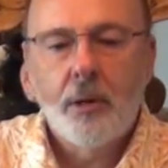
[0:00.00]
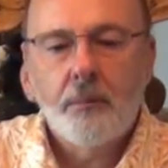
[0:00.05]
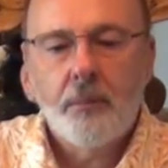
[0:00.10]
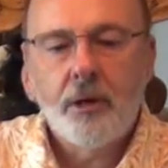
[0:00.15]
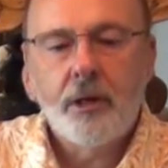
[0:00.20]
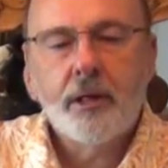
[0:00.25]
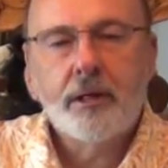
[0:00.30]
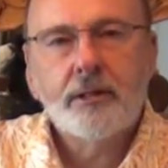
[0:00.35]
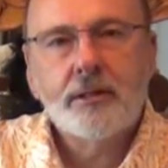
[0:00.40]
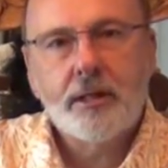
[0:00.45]

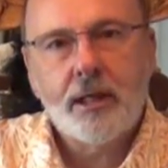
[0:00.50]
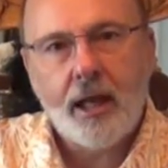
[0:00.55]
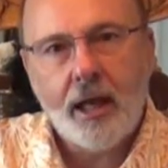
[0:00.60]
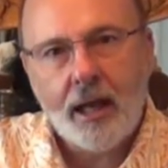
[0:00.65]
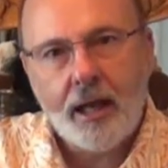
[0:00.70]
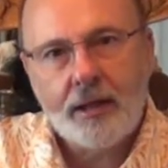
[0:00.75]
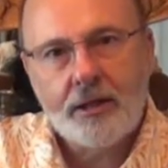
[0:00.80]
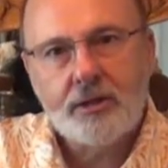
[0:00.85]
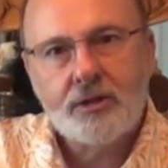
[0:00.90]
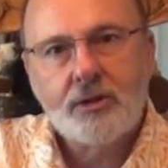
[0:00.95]
but it
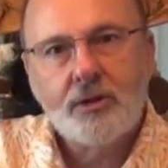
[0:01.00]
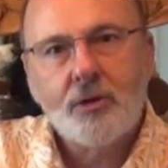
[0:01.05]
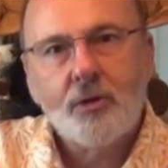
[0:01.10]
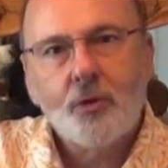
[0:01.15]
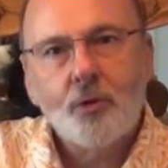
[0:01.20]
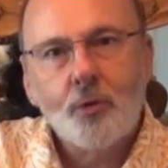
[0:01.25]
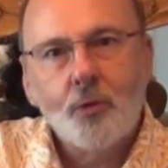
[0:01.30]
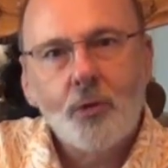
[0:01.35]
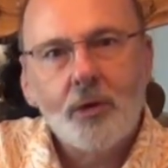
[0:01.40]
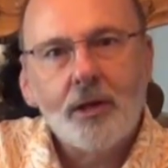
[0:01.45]
takes
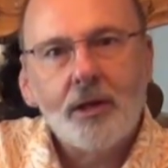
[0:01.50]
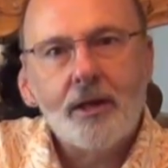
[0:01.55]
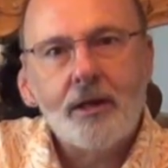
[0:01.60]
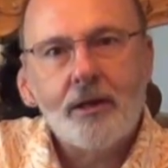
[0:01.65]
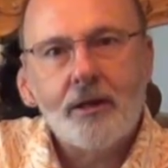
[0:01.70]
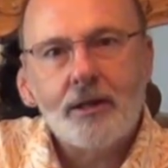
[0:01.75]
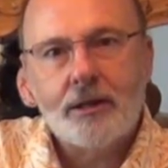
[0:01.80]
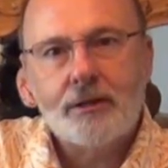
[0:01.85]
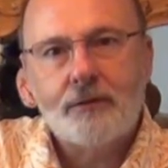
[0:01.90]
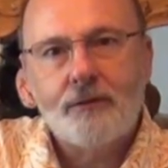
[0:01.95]
really
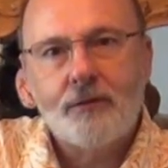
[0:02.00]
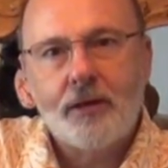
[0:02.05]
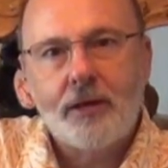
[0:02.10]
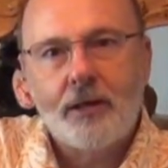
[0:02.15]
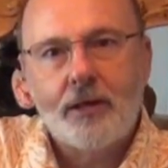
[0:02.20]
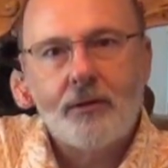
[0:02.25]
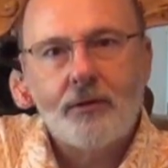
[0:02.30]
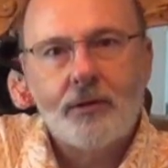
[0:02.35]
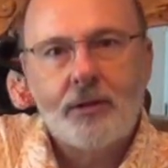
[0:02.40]
nice video.